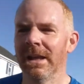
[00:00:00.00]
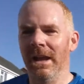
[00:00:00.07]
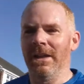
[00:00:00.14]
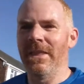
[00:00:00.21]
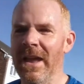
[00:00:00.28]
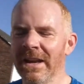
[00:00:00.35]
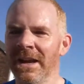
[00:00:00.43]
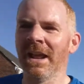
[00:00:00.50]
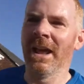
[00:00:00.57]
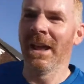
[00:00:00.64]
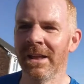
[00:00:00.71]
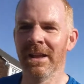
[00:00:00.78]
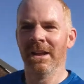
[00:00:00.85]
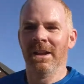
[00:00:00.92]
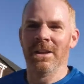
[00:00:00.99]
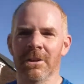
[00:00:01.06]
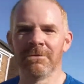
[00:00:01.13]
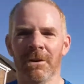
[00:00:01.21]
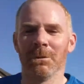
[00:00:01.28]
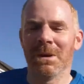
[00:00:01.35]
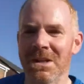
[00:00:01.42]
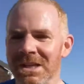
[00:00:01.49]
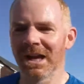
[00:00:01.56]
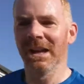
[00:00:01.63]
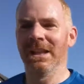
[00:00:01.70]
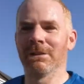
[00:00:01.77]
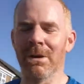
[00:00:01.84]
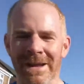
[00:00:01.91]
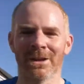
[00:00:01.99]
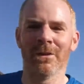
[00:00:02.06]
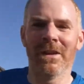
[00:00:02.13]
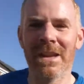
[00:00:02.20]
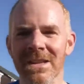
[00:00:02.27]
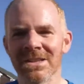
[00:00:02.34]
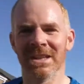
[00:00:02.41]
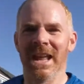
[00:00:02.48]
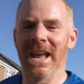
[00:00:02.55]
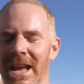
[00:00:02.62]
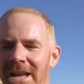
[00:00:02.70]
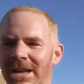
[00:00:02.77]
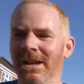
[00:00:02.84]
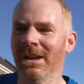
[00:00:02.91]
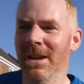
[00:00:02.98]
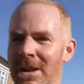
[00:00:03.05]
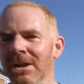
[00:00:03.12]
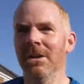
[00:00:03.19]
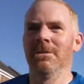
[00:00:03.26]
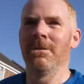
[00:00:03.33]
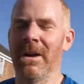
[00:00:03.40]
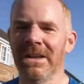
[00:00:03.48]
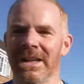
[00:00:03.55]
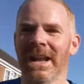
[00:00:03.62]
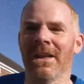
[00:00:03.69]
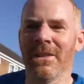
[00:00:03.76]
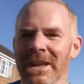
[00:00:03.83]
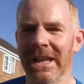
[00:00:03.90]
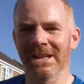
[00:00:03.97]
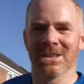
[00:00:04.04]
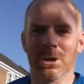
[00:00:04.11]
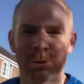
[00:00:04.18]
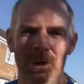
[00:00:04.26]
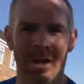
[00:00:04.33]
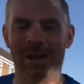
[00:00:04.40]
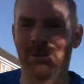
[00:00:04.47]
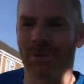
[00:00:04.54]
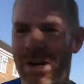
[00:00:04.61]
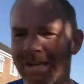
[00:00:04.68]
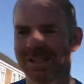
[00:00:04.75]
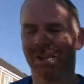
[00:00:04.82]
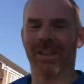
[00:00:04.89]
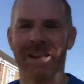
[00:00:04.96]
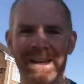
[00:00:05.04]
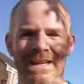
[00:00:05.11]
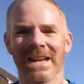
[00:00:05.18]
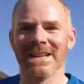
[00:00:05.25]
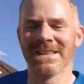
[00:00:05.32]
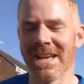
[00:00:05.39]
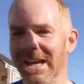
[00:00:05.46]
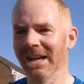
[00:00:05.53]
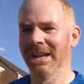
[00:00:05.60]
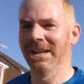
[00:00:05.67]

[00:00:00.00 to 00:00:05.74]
And then the following day they're back on the internet finding out the next online race that they can enter.